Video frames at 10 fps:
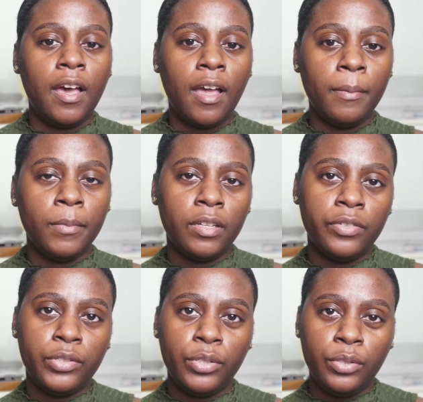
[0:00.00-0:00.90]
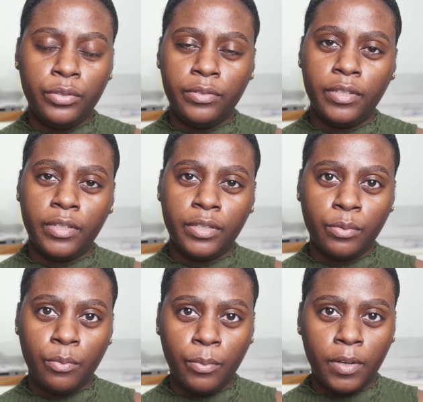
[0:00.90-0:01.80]
I'm going to use this
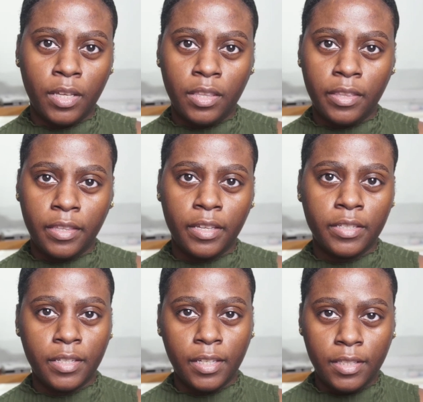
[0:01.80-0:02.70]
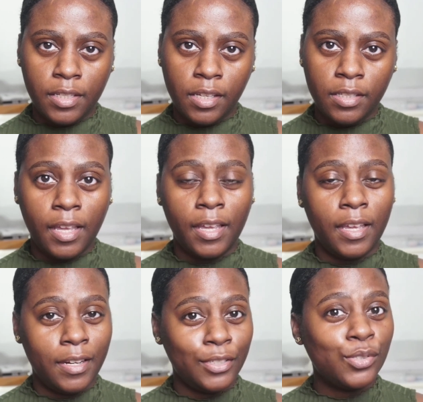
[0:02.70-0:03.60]
with a skin tint,
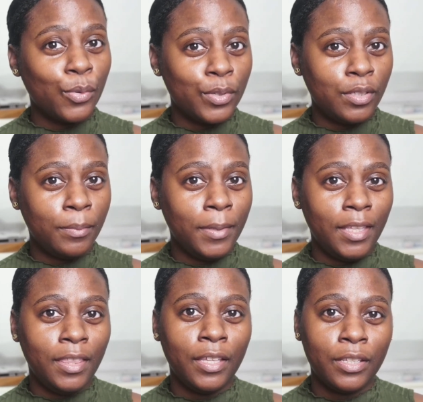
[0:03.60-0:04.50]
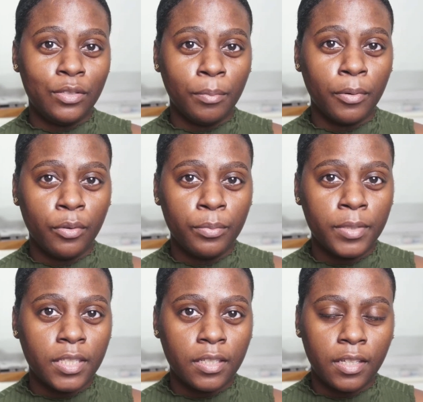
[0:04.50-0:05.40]
and it's going to be the Supergoop
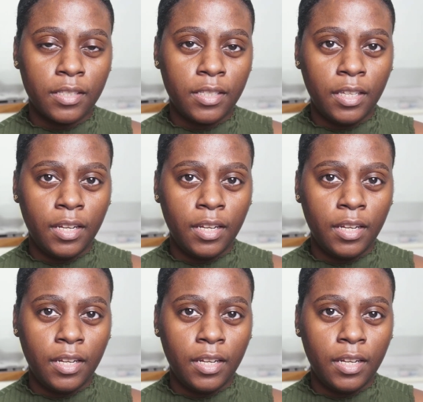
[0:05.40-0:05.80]
skin tint.